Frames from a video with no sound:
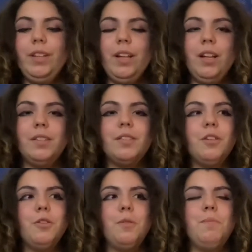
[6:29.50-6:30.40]
And
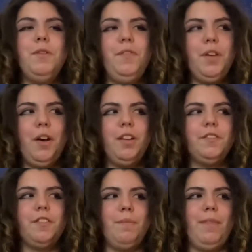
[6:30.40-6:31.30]
so, moving
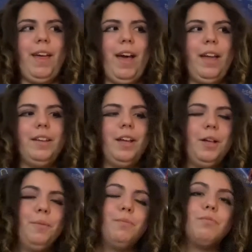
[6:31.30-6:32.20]
on from that,
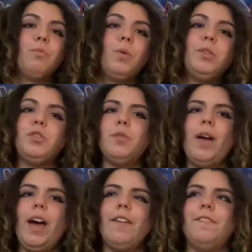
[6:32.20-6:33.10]
once you
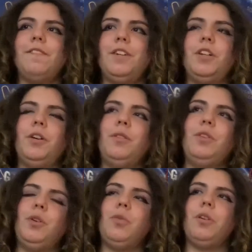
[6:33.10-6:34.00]
have,
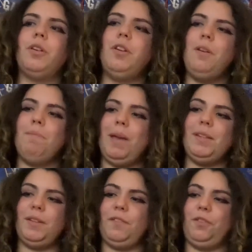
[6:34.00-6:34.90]
your
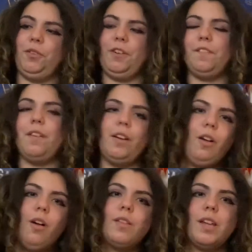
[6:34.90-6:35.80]
basic flora, fauna,
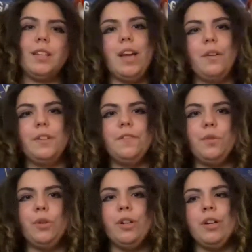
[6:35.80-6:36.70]
all that accounted
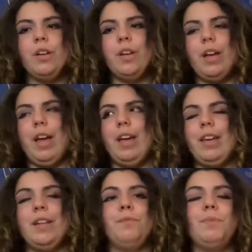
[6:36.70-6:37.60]
for, it
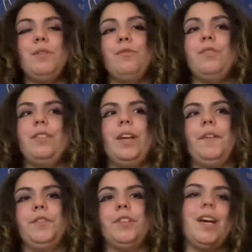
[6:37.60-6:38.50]
can be really
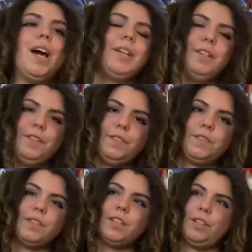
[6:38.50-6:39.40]
helpful to kind of
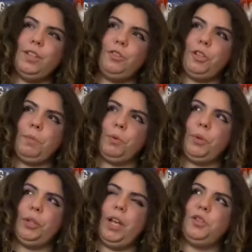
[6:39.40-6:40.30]
continue to shape your
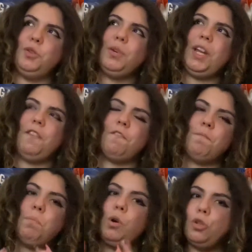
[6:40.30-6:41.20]
world as you kind of
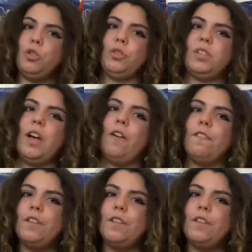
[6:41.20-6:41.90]
push yourself